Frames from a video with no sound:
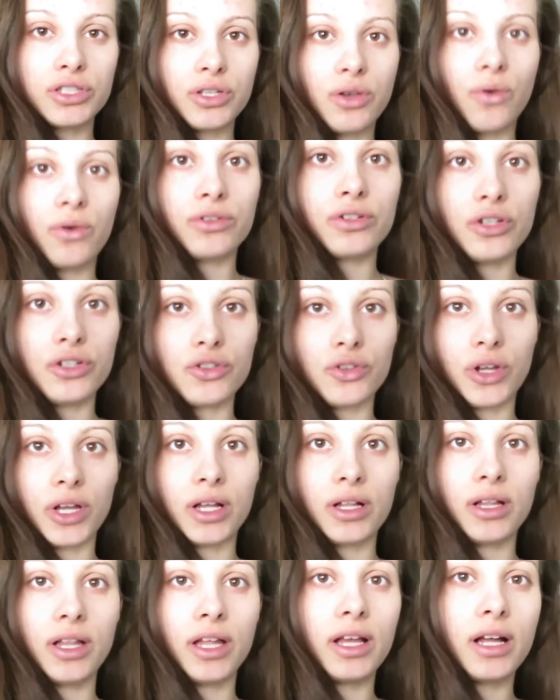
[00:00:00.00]
just going to
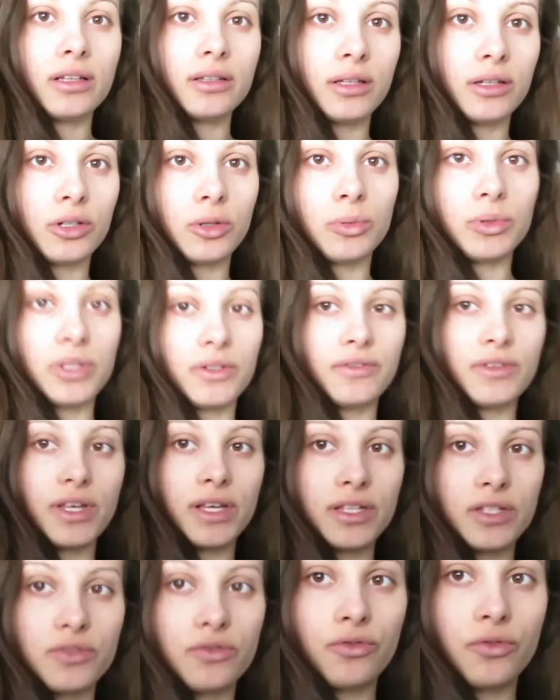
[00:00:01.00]
drink like a little bit of
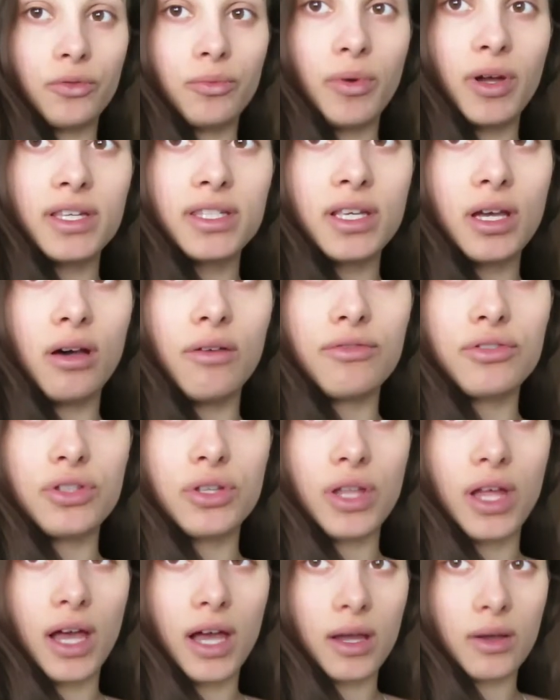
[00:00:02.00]
this for myself
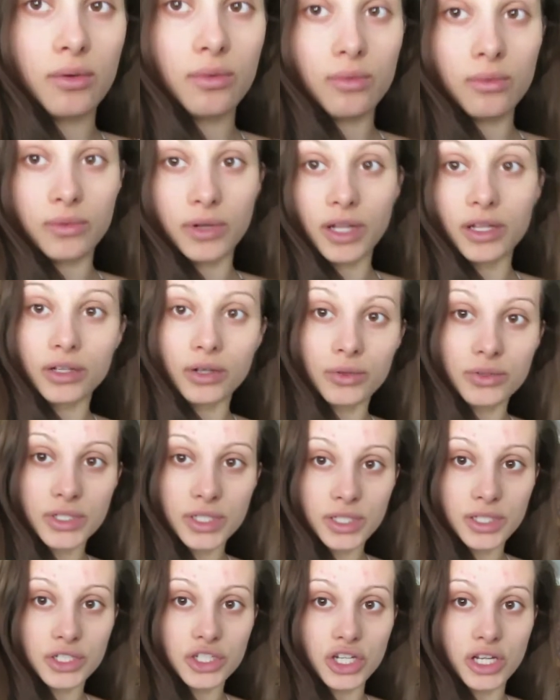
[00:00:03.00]
so that when I go
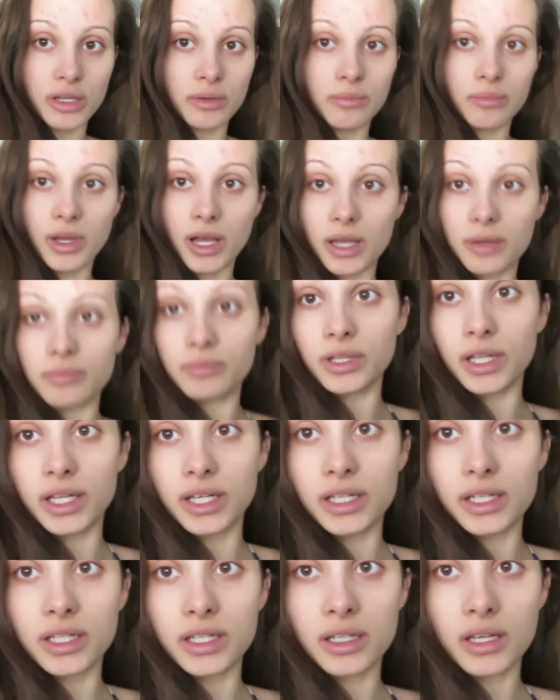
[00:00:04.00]
to the gym, I'm
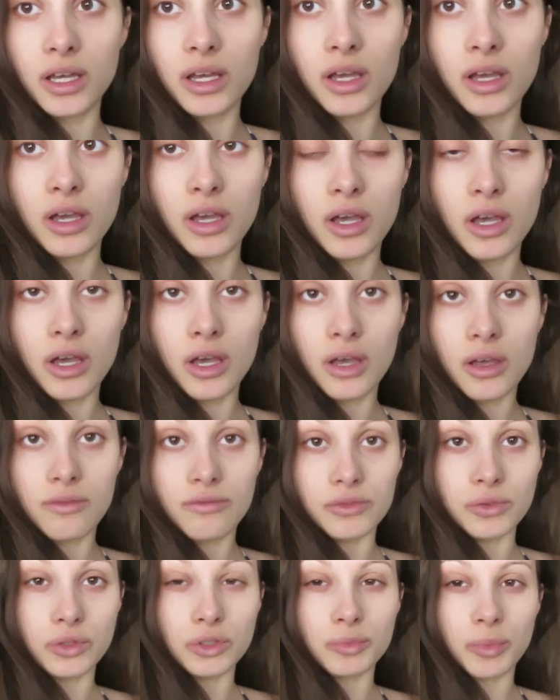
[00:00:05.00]
like
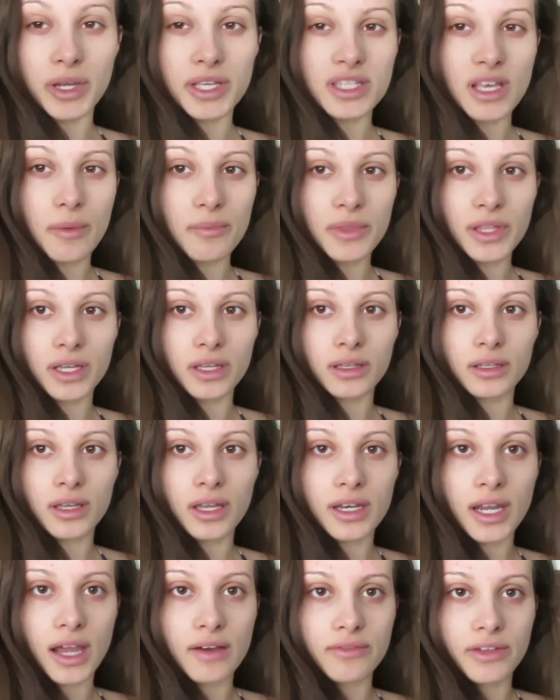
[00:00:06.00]
fueled by something
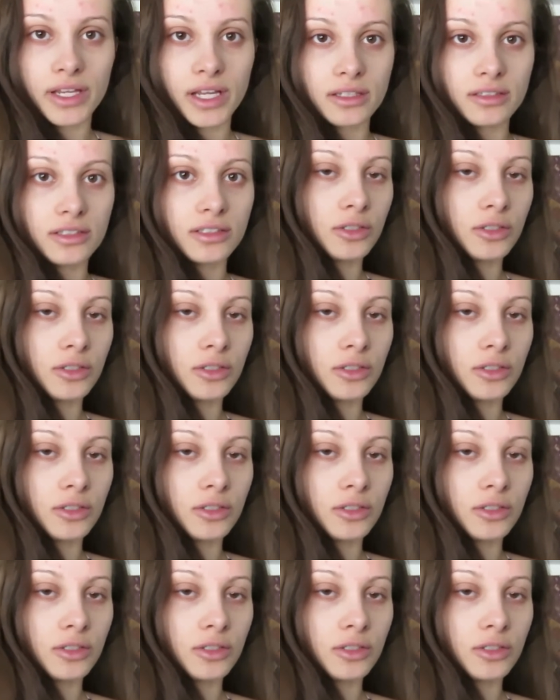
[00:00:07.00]
and have like a